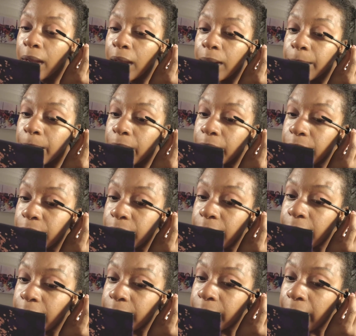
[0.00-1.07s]
And I'm going to do
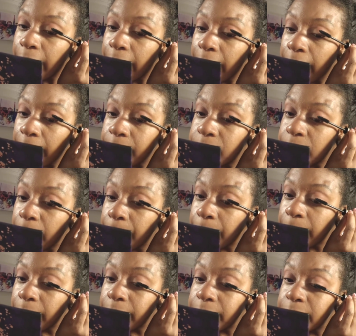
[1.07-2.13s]
the other eye. So I'm
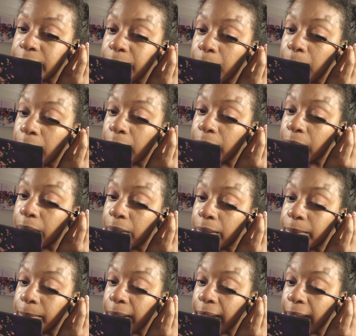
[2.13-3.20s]
place the wand
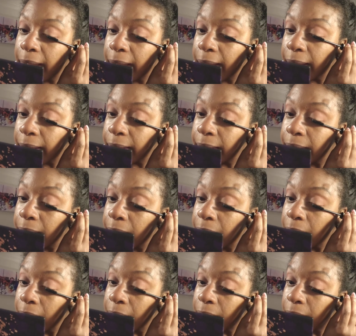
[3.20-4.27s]
on my eye,
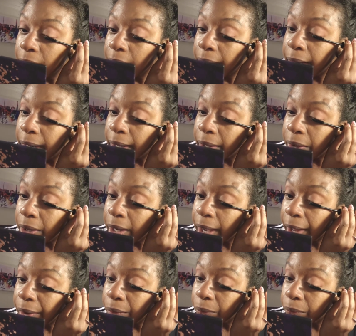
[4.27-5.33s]
and I
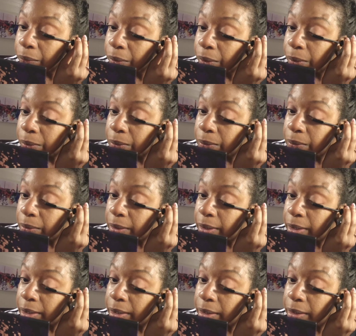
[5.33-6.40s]
kind of roll
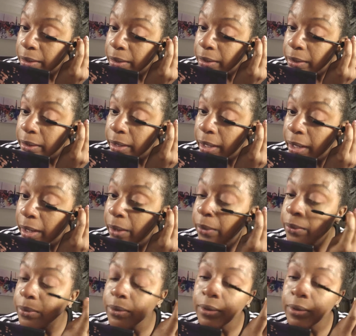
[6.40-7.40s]
it down.